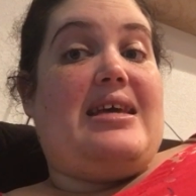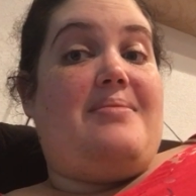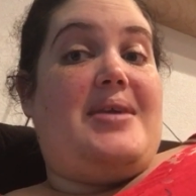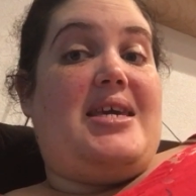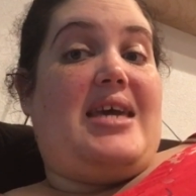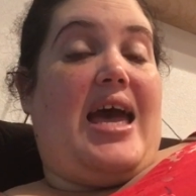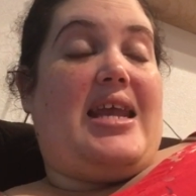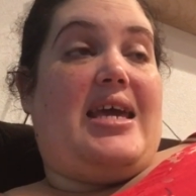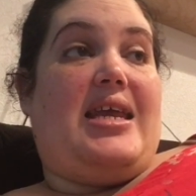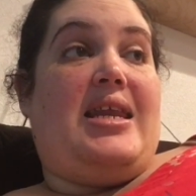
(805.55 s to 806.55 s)
going to be
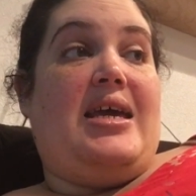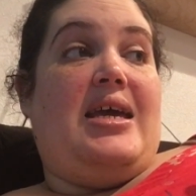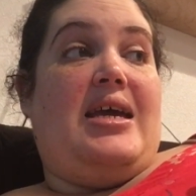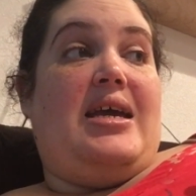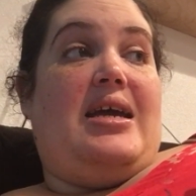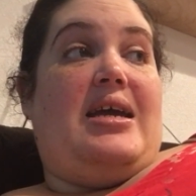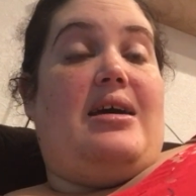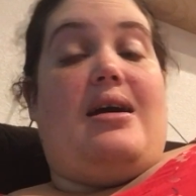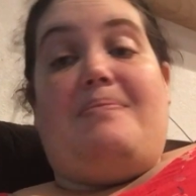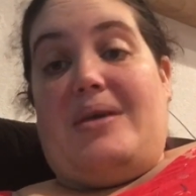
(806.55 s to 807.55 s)
getting
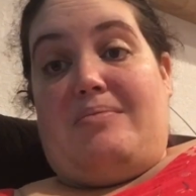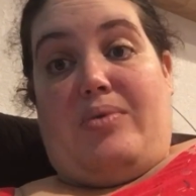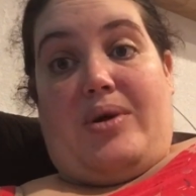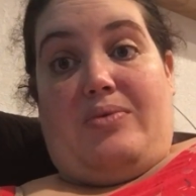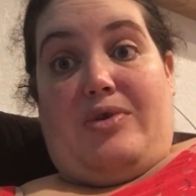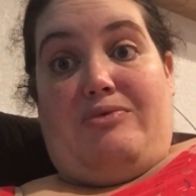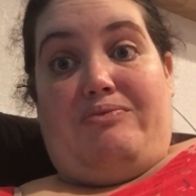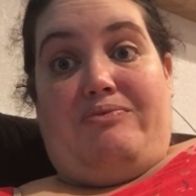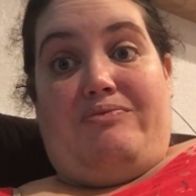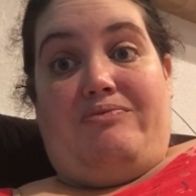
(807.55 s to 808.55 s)
a big boy room.